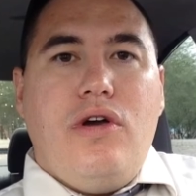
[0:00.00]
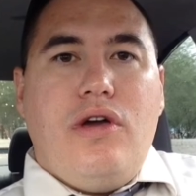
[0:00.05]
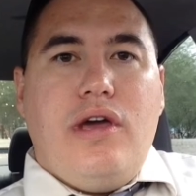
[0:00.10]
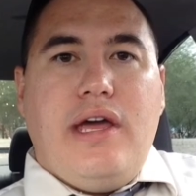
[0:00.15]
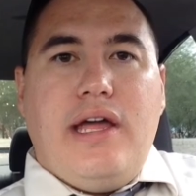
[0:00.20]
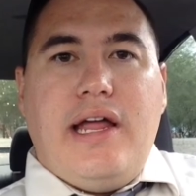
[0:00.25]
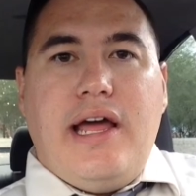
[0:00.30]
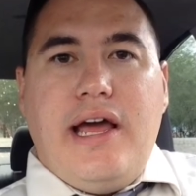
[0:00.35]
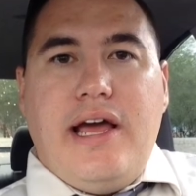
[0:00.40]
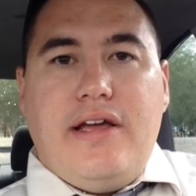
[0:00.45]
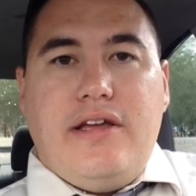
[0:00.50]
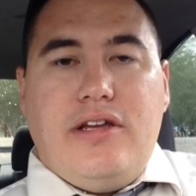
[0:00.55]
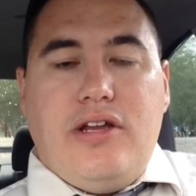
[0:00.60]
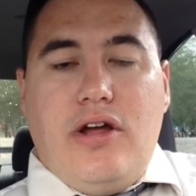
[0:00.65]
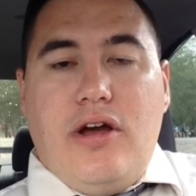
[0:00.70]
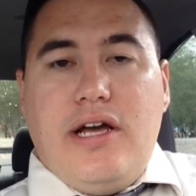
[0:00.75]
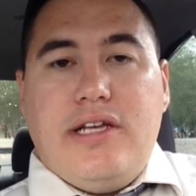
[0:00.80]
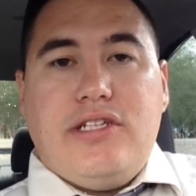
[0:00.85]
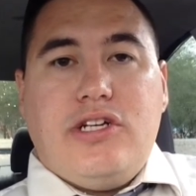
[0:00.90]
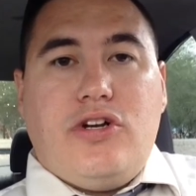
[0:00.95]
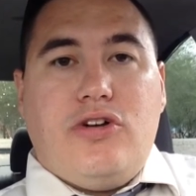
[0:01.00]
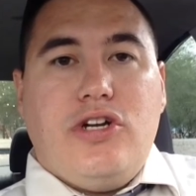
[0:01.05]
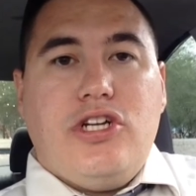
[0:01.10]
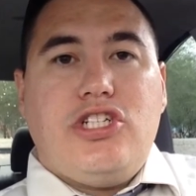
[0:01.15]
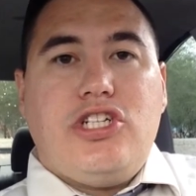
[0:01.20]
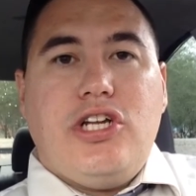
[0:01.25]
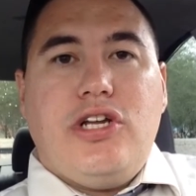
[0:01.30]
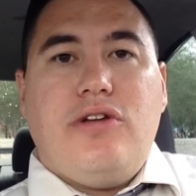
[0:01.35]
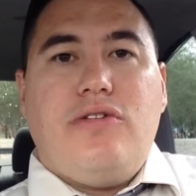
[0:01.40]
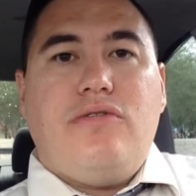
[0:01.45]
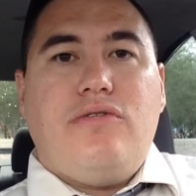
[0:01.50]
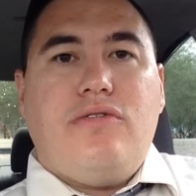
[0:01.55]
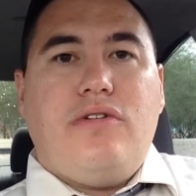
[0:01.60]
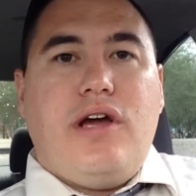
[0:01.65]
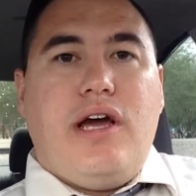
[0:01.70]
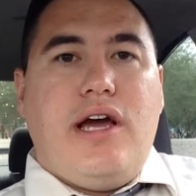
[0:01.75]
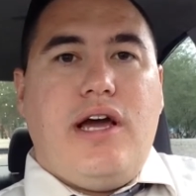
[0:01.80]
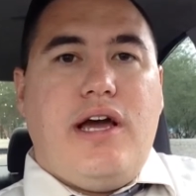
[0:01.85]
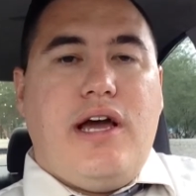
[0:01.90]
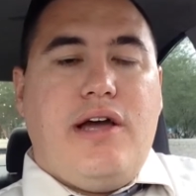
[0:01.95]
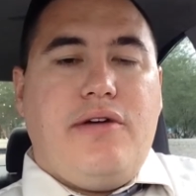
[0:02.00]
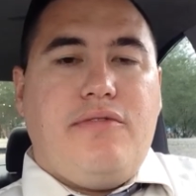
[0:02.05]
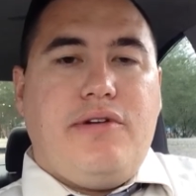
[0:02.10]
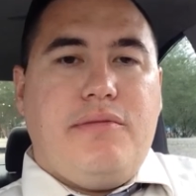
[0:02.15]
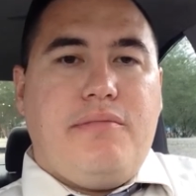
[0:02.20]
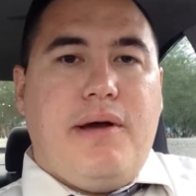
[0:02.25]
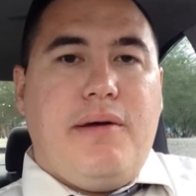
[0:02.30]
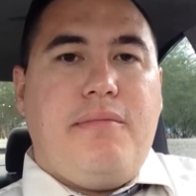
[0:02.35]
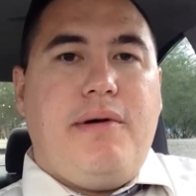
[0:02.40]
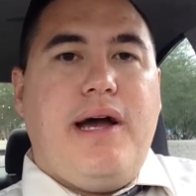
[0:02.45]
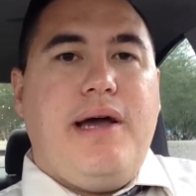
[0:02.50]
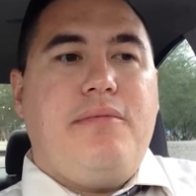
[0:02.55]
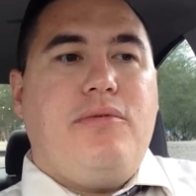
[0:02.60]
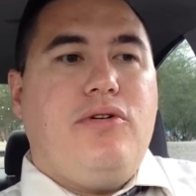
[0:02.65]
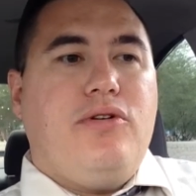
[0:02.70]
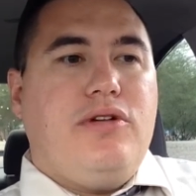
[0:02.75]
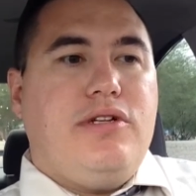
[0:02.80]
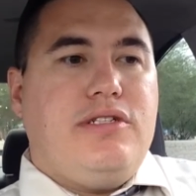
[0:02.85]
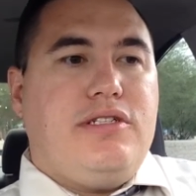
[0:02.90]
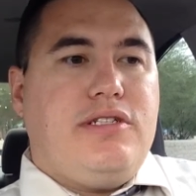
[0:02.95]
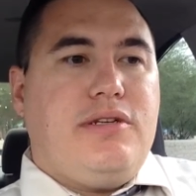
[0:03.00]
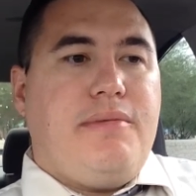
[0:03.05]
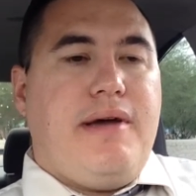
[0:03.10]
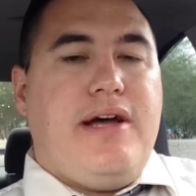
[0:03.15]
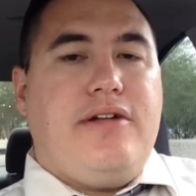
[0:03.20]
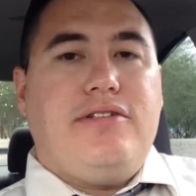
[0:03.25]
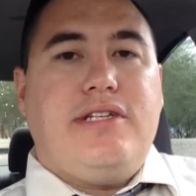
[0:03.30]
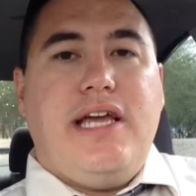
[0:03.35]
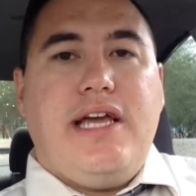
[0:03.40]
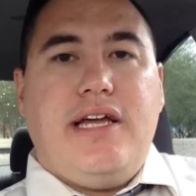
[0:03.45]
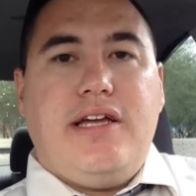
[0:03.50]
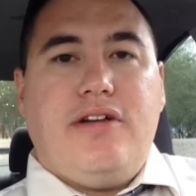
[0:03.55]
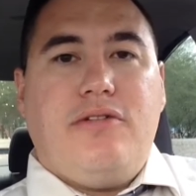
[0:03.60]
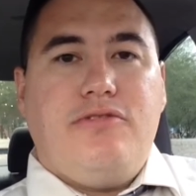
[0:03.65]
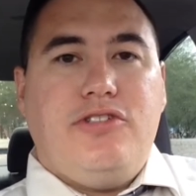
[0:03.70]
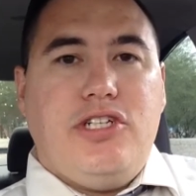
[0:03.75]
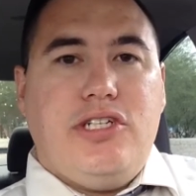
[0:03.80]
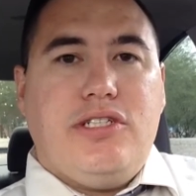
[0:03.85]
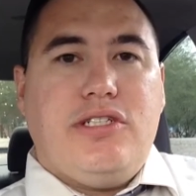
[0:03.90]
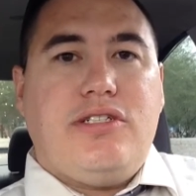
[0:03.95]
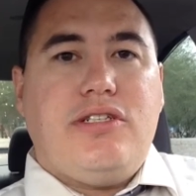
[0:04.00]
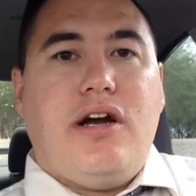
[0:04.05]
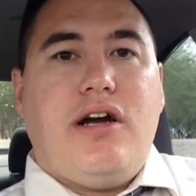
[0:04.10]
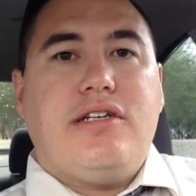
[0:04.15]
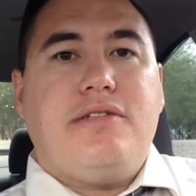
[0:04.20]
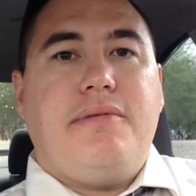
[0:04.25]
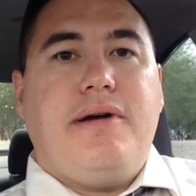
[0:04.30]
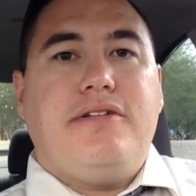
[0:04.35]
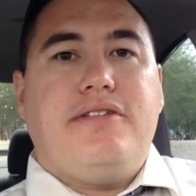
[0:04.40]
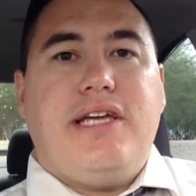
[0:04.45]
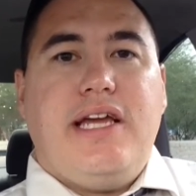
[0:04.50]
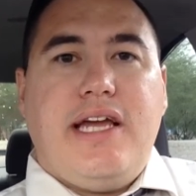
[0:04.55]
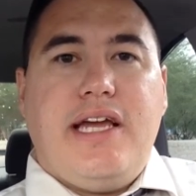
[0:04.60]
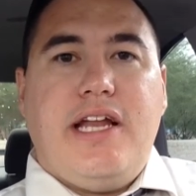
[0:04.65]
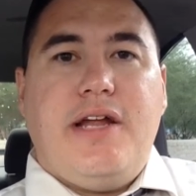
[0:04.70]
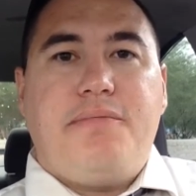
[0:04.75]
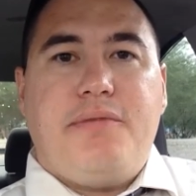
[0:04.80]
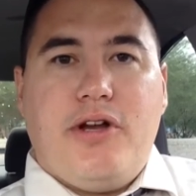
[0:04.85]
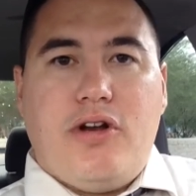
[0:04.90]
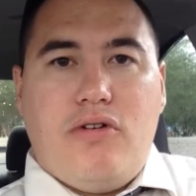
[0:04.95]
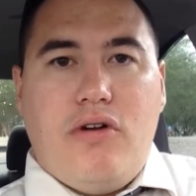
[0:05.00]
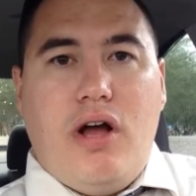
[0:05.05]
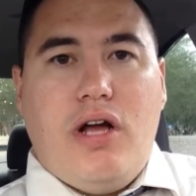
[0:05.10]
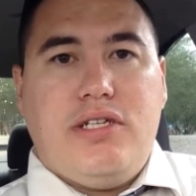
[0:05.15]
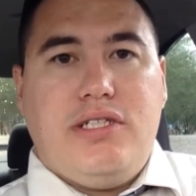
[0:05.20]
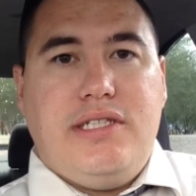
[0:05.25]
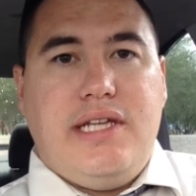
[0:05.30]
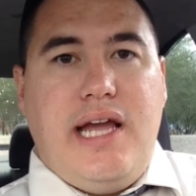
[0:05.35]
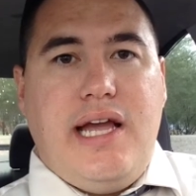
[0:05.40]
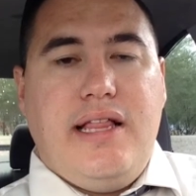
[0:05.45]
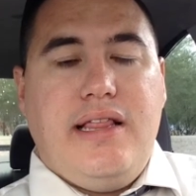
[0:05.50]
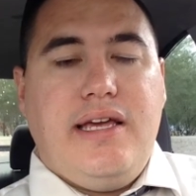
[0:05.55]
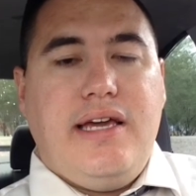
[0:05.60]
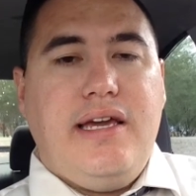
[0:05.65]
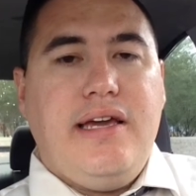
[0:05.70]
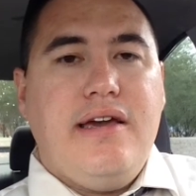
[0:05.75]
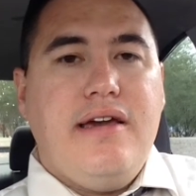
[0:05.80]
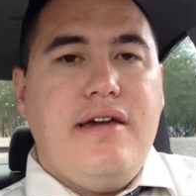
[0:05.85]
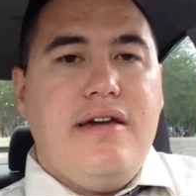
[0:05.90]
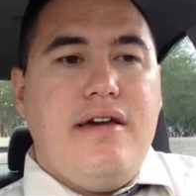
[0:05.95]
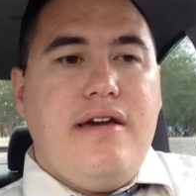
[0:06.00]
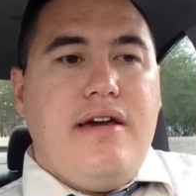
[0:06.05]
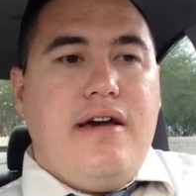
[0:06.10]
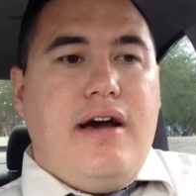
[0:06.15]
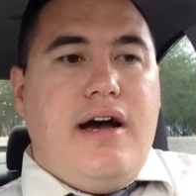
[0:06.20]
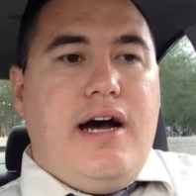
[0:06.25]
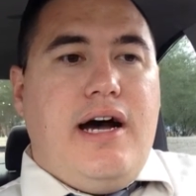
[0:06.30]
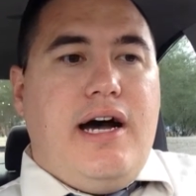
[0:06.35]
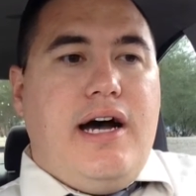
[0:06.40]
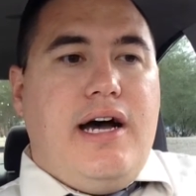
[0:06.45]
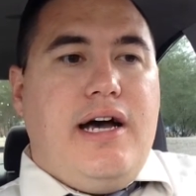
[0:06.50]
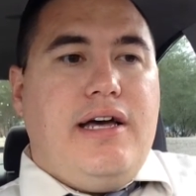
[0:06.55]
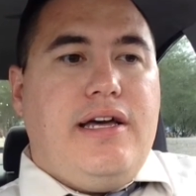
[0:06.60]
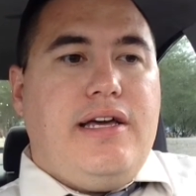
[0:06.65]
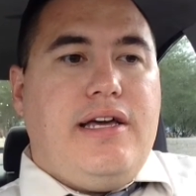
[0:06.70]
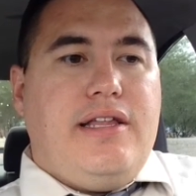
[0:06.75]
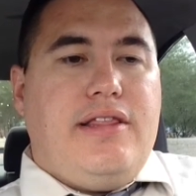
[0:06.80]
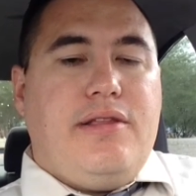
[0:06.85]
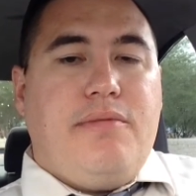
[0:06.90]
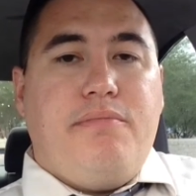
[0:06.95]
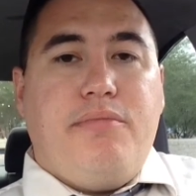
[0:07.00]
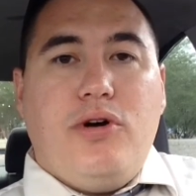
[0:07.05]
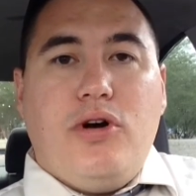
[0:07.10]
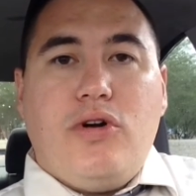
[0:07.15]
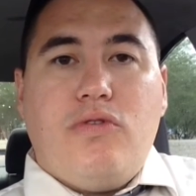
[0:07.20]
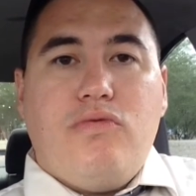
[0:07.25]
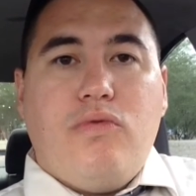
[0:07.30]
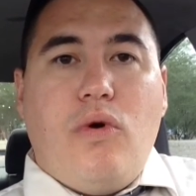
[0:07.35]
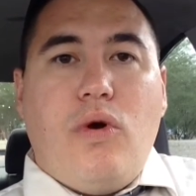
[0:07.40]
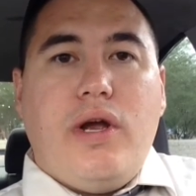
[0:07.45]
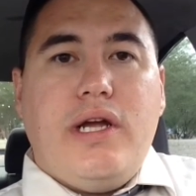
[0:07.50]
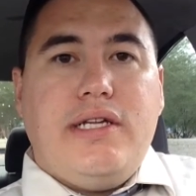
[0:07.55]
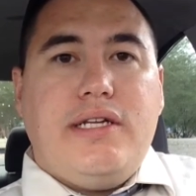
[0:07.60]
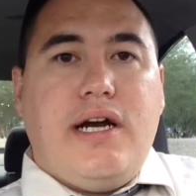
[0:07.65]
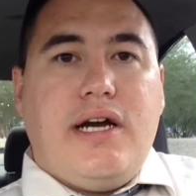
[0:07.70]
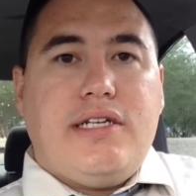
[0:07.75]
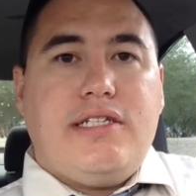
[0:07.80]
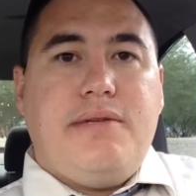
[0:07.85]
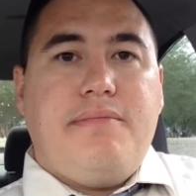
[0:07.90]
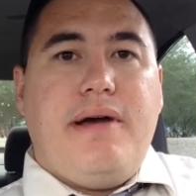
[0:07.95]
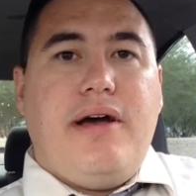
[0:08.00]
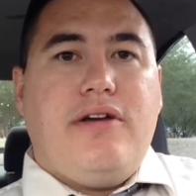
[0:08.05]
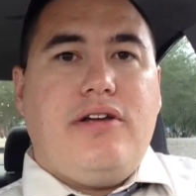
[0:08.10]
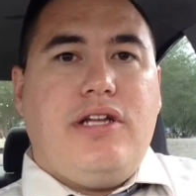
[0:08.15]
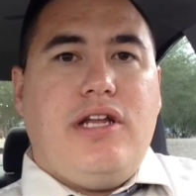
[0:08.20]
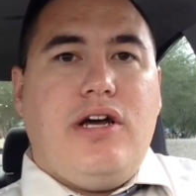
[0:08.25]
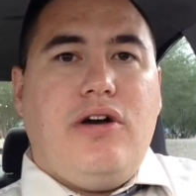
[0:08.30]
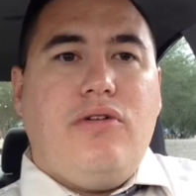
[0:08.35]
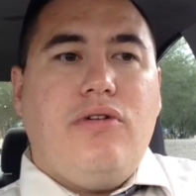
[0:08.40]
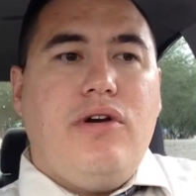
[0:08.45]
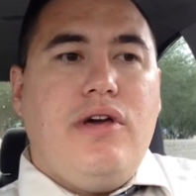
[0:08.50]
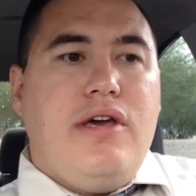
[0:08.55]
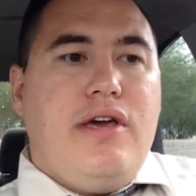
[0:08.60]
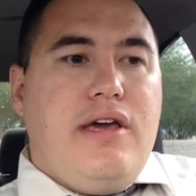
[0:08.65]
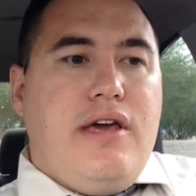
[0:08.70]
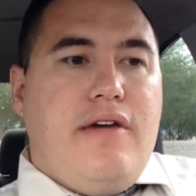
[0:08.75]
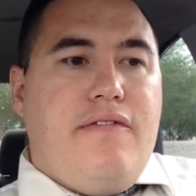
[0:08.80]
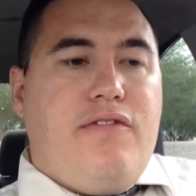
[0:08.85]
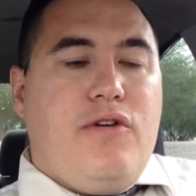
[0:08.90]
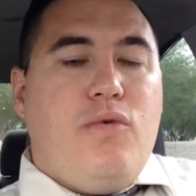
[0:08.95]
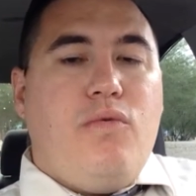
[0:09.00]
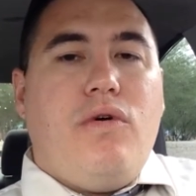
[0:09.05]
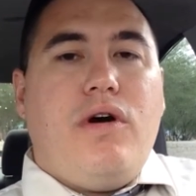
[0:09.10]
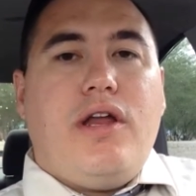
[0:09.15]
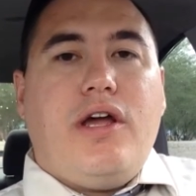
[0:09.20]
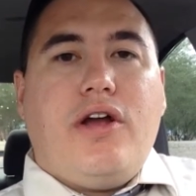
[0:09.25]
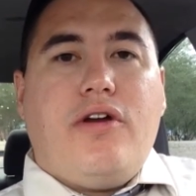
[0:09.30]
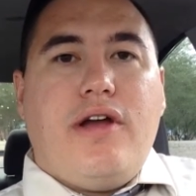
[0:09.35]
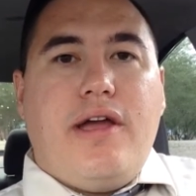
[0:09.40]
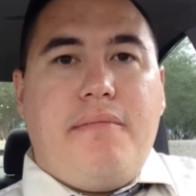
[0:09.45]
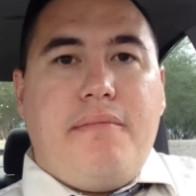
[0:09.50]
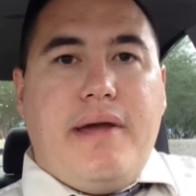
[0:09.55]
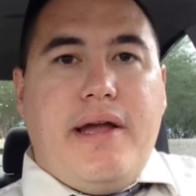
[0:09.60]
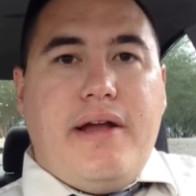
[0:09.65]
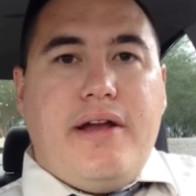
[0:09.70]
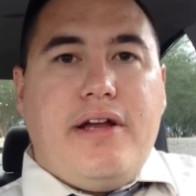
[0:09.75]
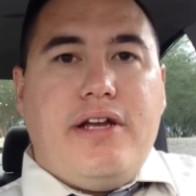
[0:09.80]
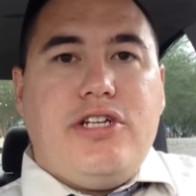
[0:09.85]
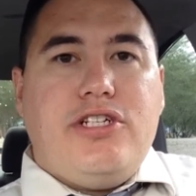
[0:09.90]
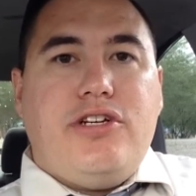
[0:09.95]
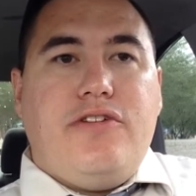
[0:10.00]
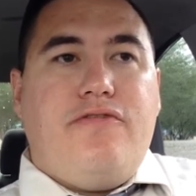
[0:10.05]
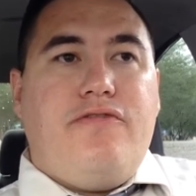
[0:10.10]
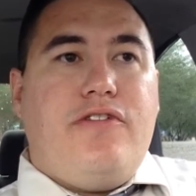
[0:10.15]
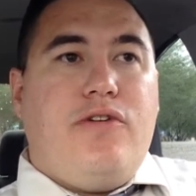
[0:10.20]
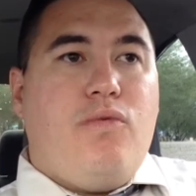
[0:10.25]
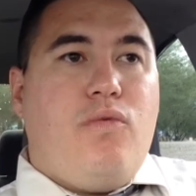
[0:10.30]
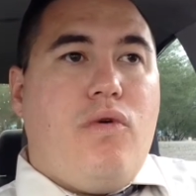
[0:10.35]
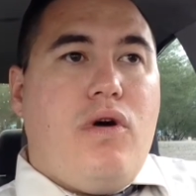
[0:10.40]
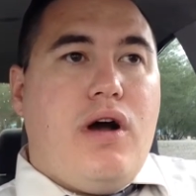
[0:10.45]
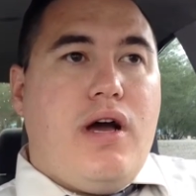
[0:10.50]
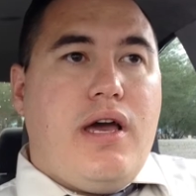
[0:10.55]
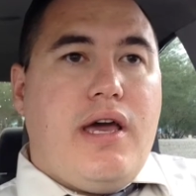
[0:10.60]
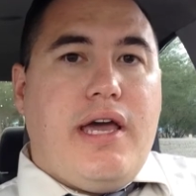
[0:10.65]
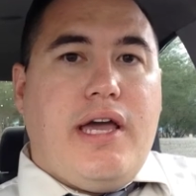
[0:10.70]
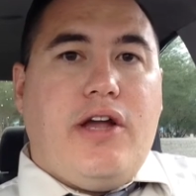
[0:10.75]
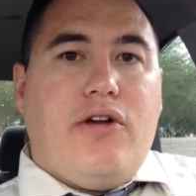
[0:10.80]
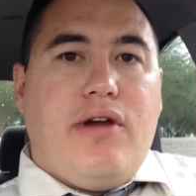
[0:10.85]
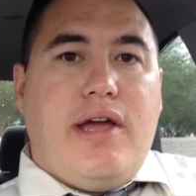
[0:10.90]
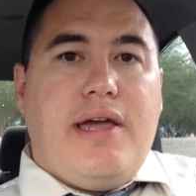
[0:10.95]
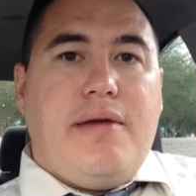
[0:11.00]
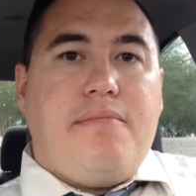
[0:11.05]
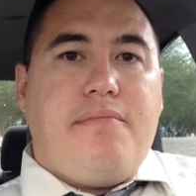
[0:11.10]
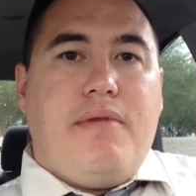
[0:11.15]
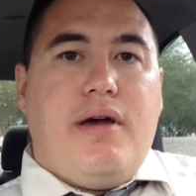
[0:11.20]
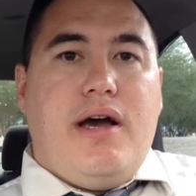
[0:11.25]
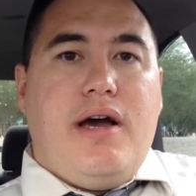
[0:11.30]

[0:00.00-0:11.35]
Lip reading: as a Christian, I read my Bible. It's about Jesus talks about taking up your cross daily. In the book, Rory talks about, if you want a great marriage, if you want a great